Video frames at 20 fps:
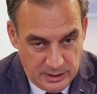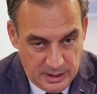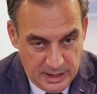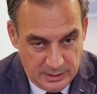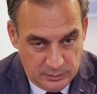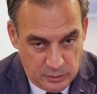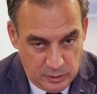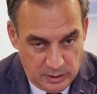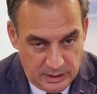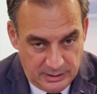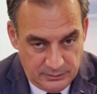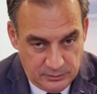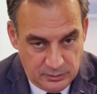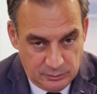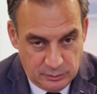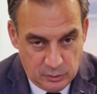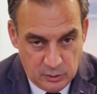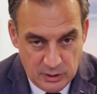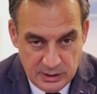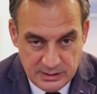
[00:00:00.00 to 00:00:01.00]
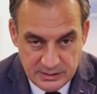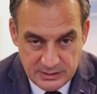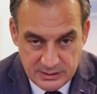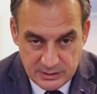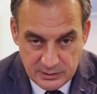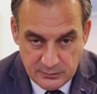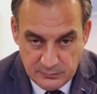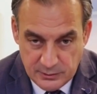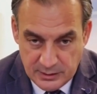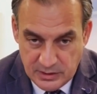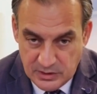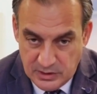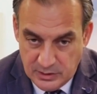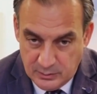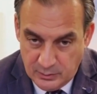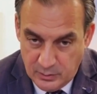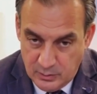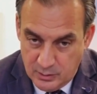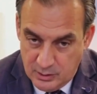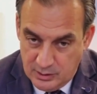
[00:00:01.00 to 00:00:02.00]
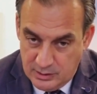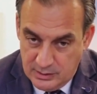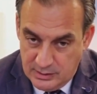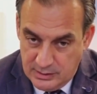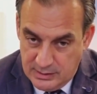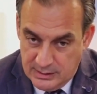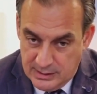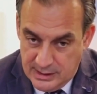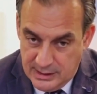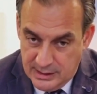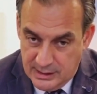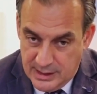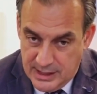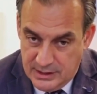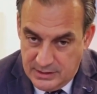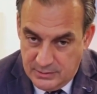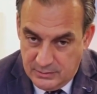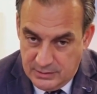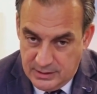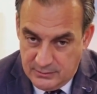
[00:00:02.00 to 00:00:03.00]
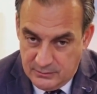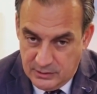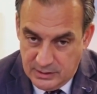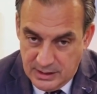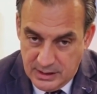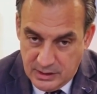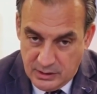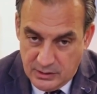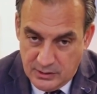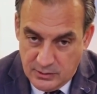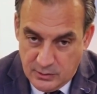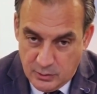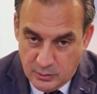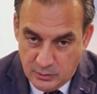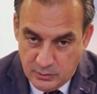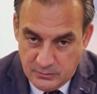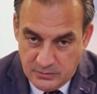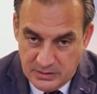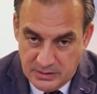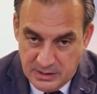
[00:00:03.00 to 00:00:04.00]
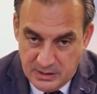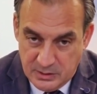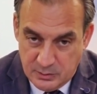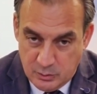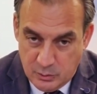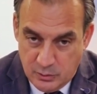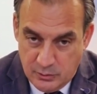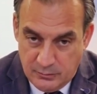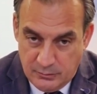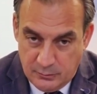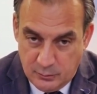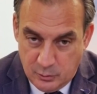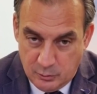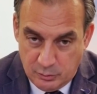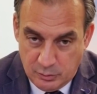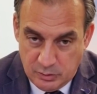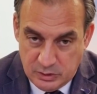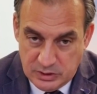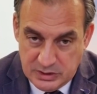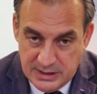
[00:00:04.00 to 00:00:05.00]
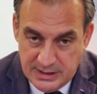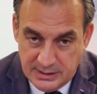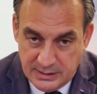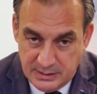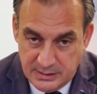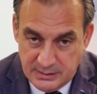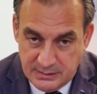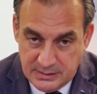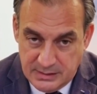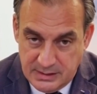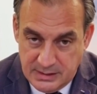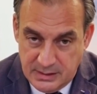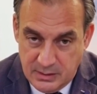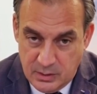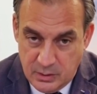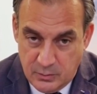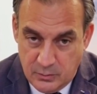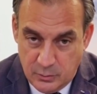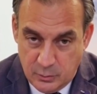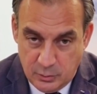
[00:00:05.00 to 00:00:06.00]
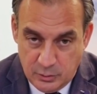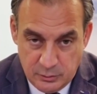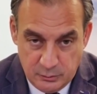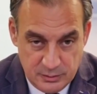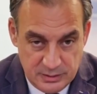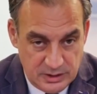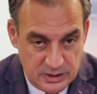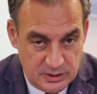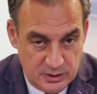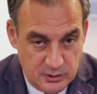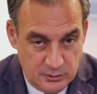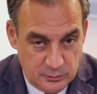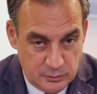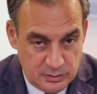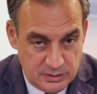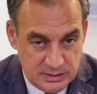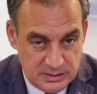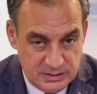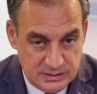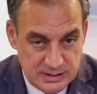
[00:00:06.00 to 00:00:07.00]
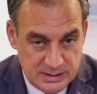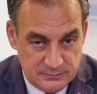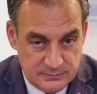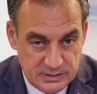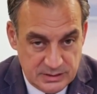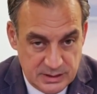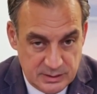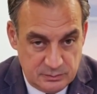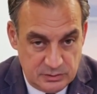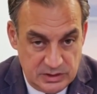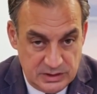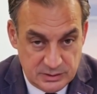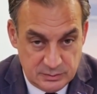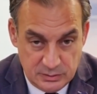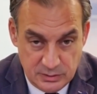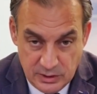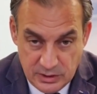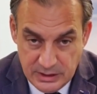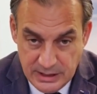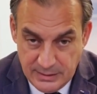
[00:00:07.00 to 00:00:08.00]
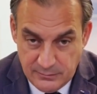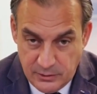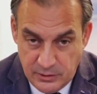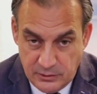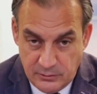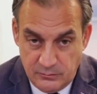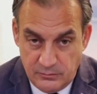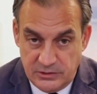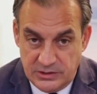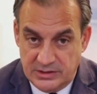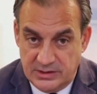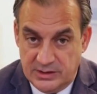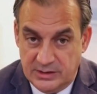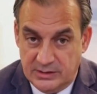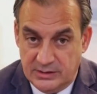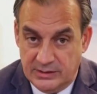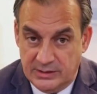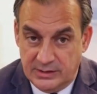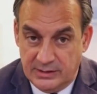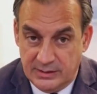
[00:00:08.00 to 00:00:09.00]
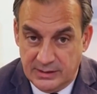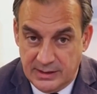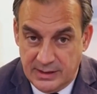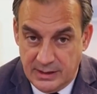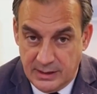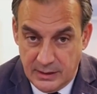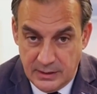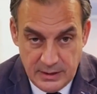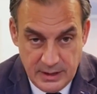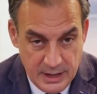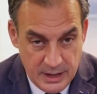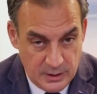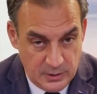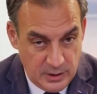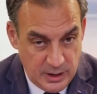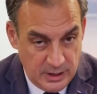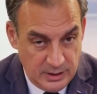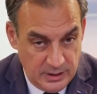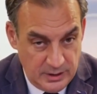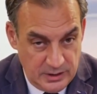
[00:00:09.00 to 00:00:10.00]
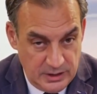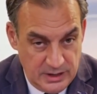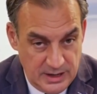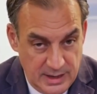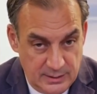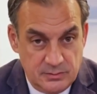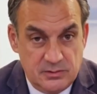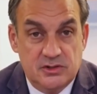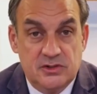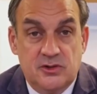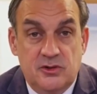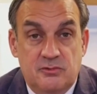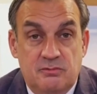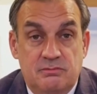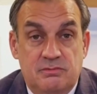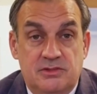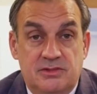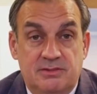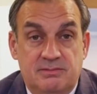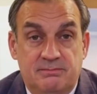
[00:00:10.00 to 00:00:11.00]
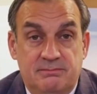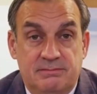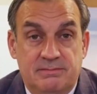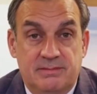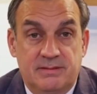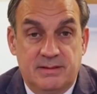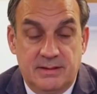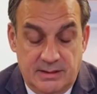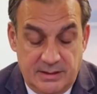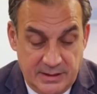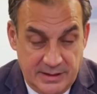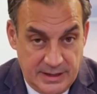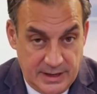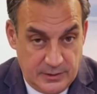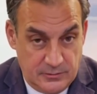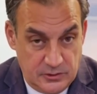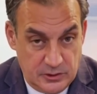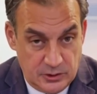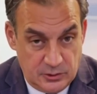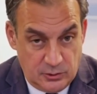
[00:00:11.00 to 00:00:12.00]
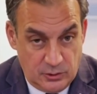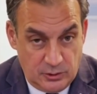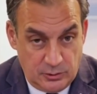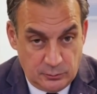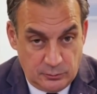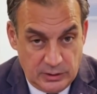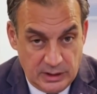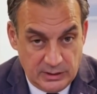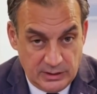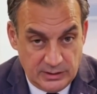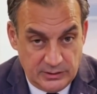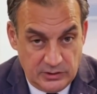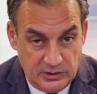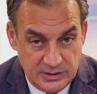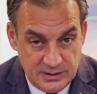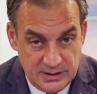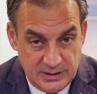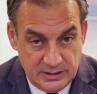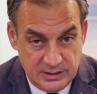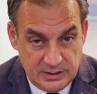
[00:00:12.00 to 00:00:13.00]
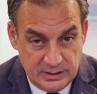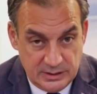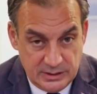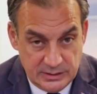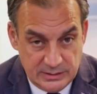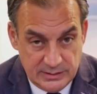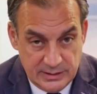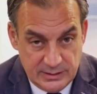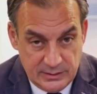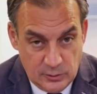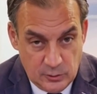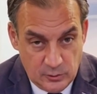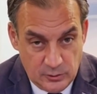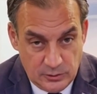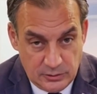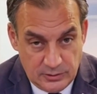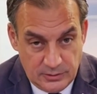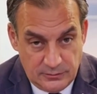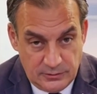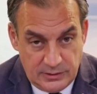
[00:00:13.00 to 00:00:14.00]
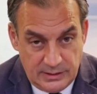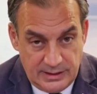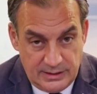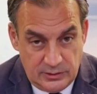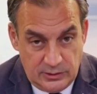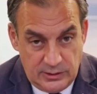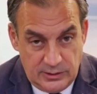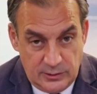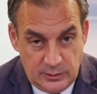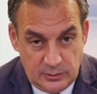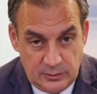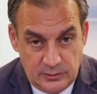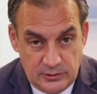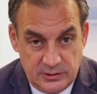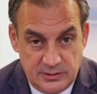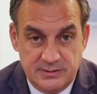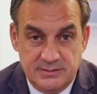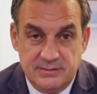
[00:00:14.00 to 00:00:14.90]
I believe the price is reasonable, and it has a dividend yield of 6.4%. All three stock picks have some similar characteristics. They are large cap stocks. They have strong balance sheets and good dividend yield.